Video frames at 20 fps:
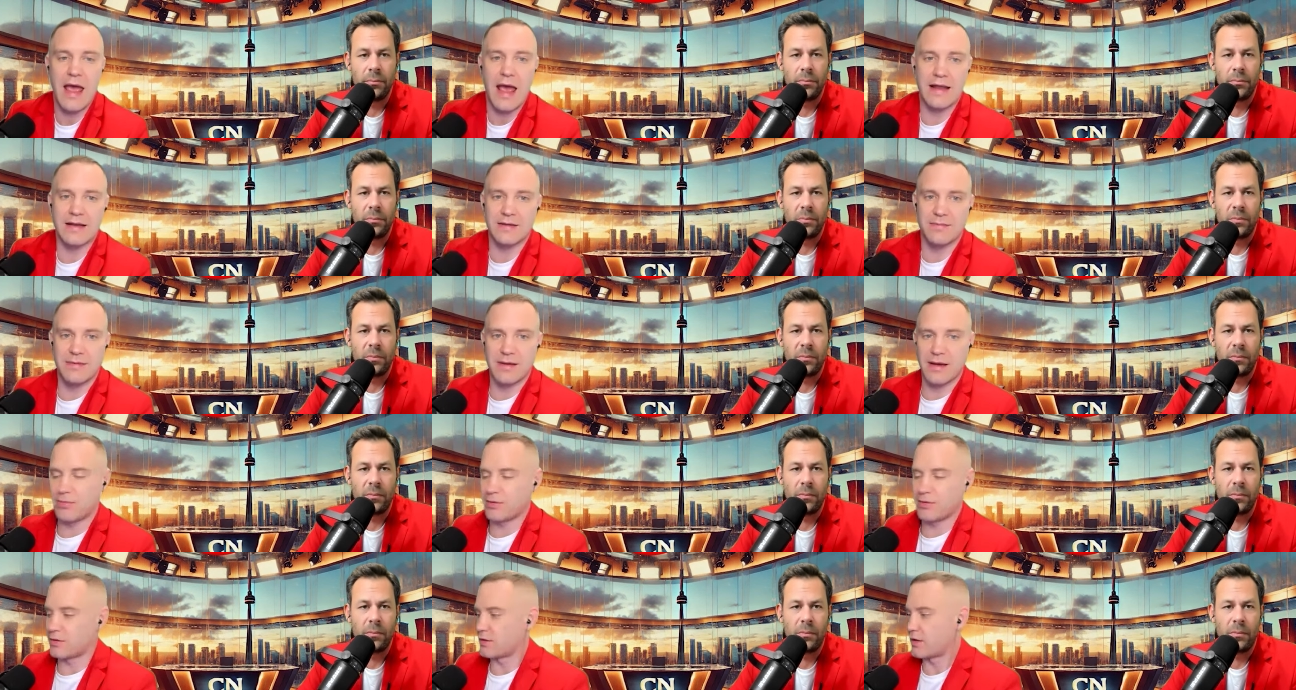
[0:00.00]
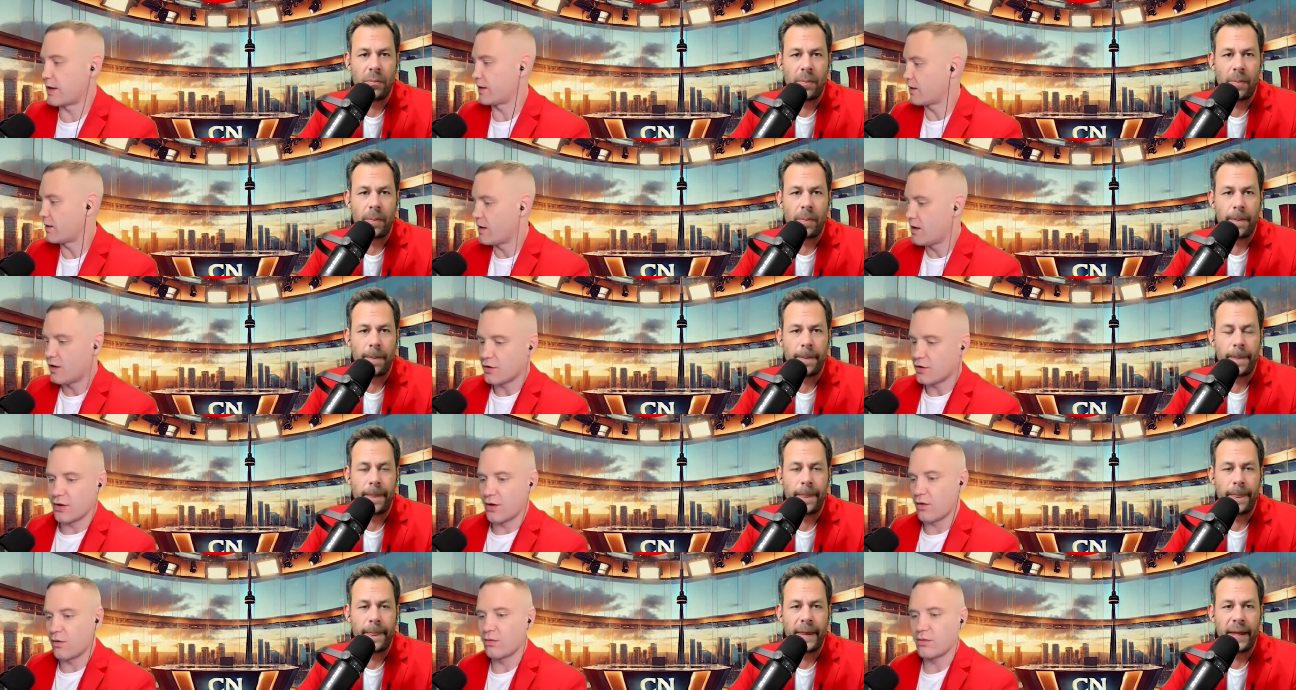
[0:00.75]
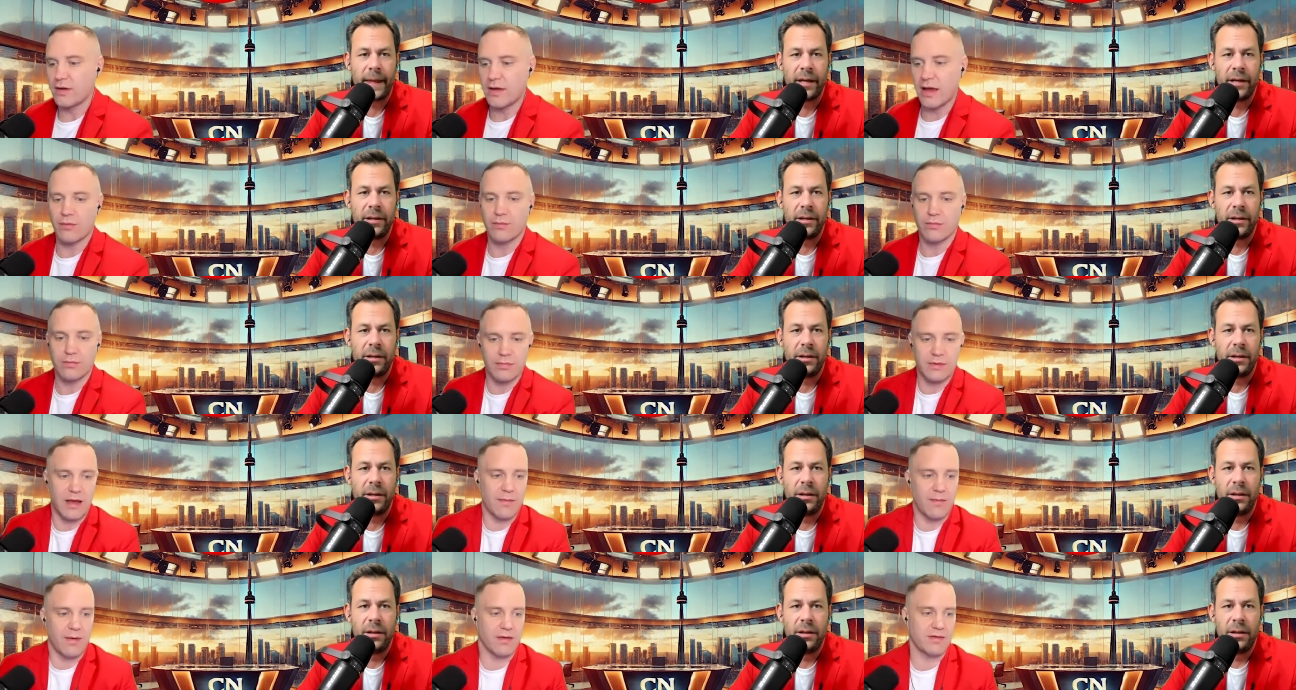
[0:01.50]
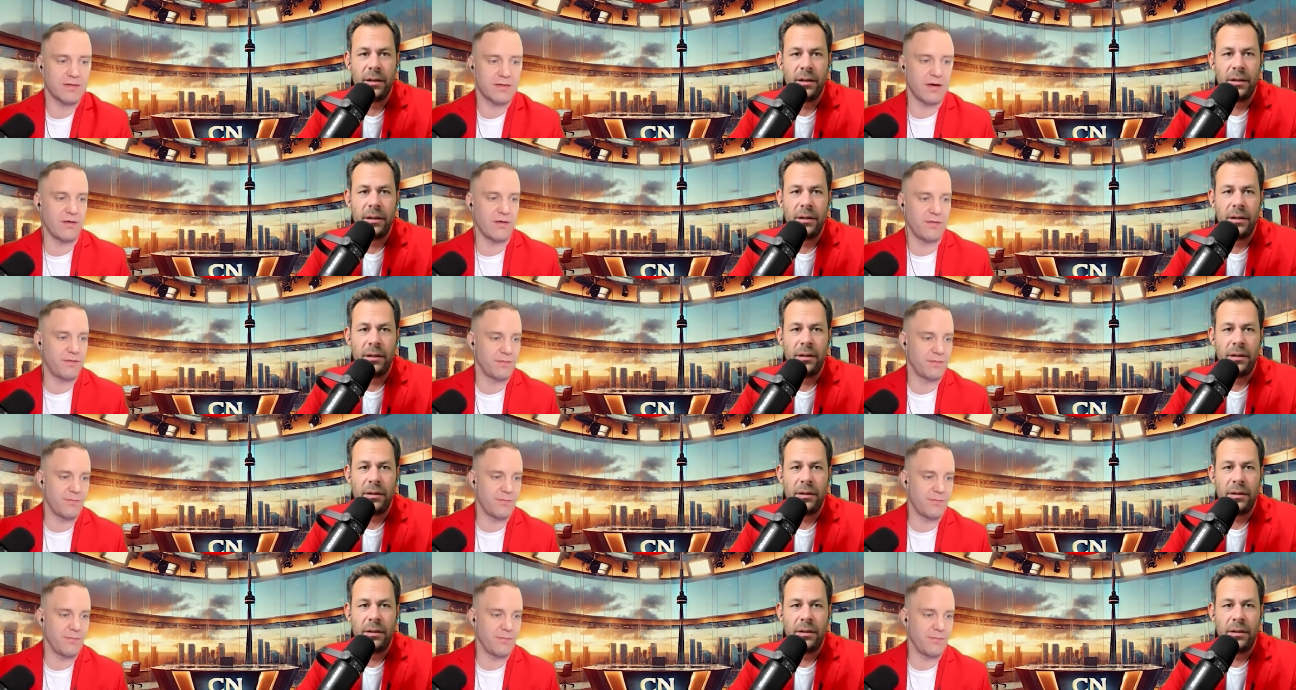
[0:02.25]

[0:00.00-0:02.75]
Speaker 1: and to be able to like, you know, get, get myself